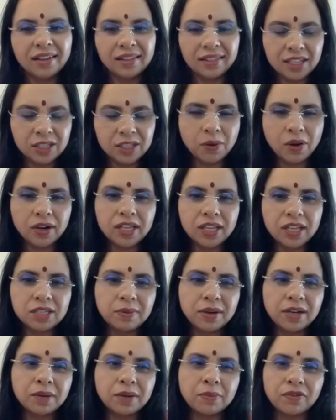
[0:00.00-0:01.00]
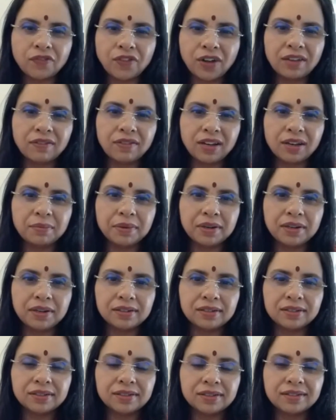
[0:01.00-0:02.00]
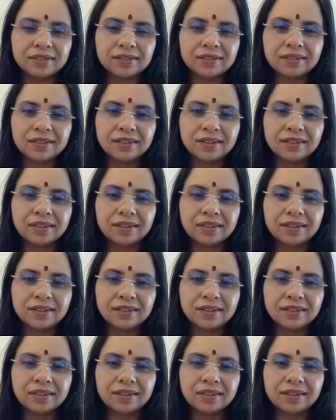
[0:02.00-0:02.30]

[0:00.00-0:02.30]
This body is made up of five elements.